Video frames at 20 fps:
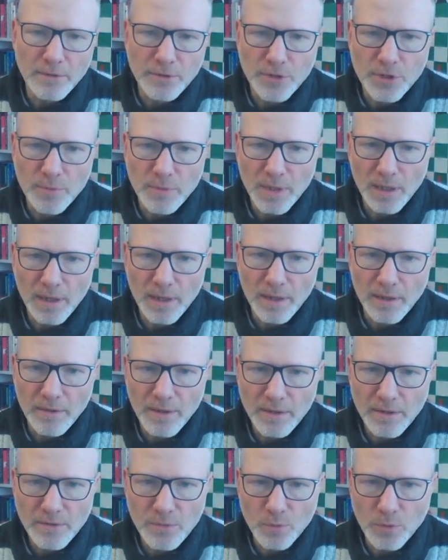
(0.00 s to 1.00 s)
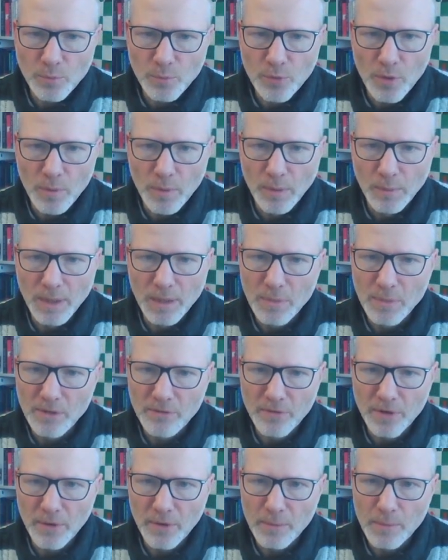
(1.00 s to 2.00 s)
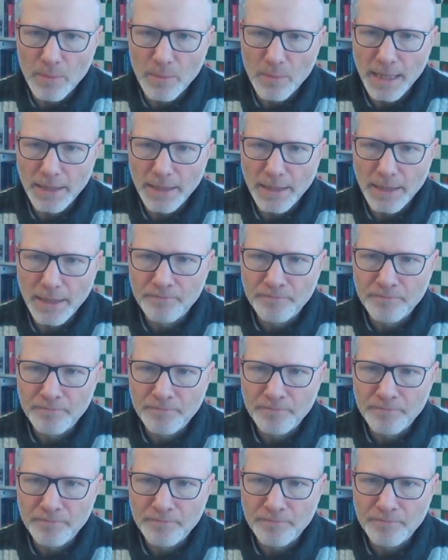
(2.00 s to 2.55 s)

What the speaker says: Something like this would probably be very bad,